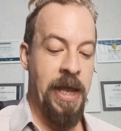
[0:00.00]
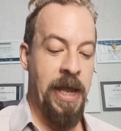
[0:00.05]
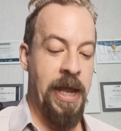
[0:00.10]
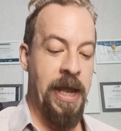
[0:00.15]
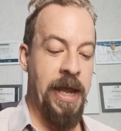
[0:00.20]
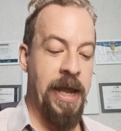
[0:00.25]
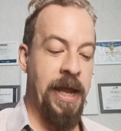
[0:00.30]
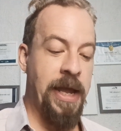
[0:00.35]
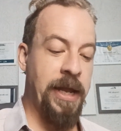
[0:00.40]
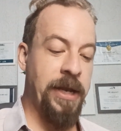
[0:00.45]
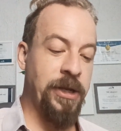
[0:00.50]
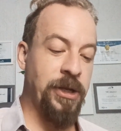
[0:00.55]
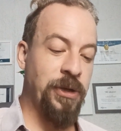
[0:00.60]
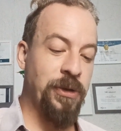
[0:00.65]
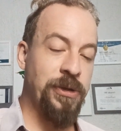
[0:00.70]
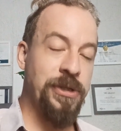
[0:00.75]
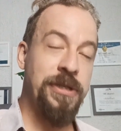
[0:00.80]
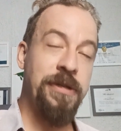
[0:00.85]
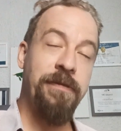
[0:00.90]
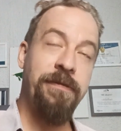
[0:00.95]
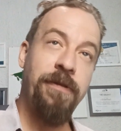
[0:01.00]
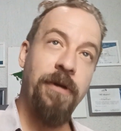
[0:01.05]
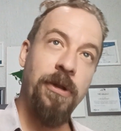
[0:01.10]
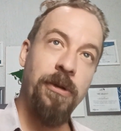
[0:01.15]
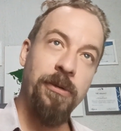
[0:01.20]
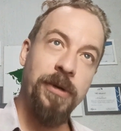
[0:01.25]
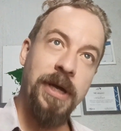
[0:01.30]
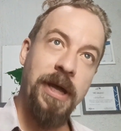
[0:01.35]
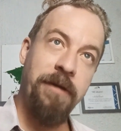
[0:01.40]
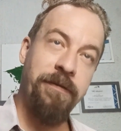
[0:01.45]
and use the
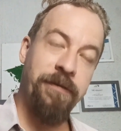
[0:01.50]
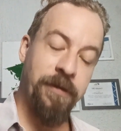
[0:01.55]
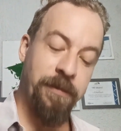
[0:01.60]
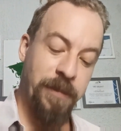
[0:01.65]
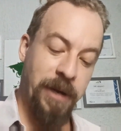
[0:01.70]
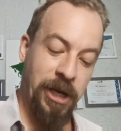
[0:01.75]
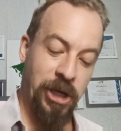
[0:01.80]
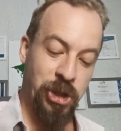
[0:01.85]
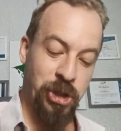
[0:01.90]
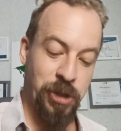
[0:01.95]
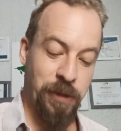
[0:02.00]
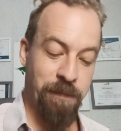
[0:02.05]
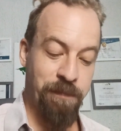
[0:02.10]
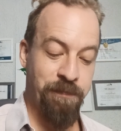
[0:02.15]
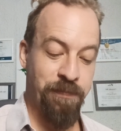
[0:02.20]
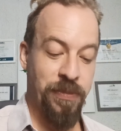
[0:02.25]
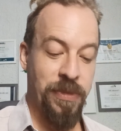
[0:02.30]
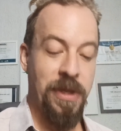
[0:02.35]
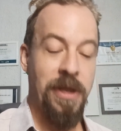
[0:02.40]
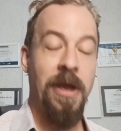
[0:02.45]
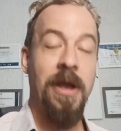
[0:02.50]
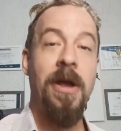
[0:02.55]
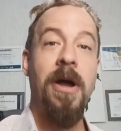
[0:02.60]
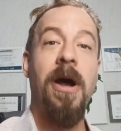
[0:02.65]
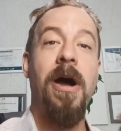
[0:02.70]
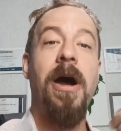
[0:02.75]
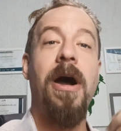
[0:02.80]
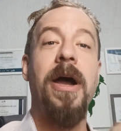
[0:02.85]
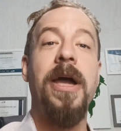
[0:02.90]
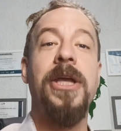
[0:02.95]
following affirmation:
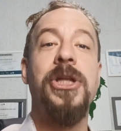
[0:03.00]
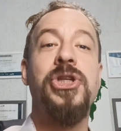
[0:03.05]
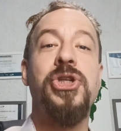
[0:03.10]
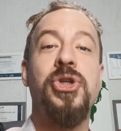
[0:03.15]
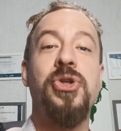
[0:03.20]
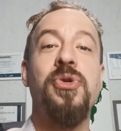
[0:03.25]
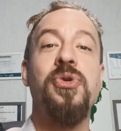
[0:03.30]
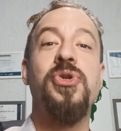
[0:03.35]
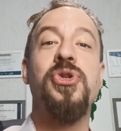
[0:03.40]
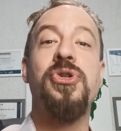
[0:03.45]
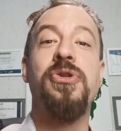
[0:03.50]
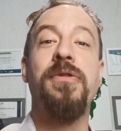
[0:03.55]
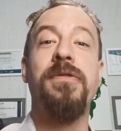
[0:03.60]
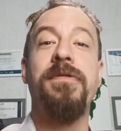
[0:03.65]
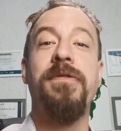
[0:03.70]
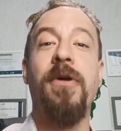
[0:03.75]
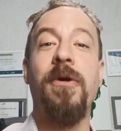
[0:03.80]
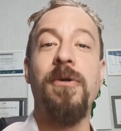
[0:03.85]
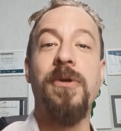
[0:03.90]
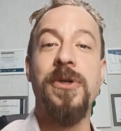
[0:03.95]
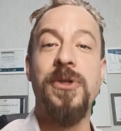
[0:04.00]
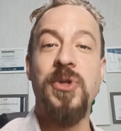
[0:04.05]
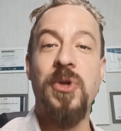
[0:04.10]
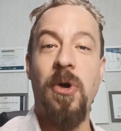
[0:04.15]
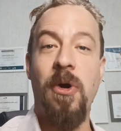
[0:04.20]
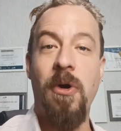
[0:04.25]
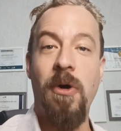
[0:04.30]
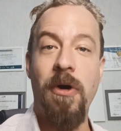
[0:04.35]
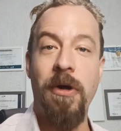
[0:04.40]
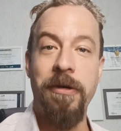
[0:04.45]
I choose to focus
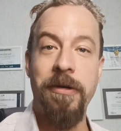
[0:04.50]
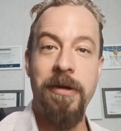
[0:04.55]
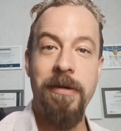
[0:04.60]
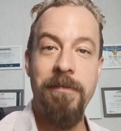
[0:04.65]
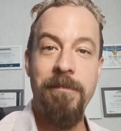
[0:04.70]
on,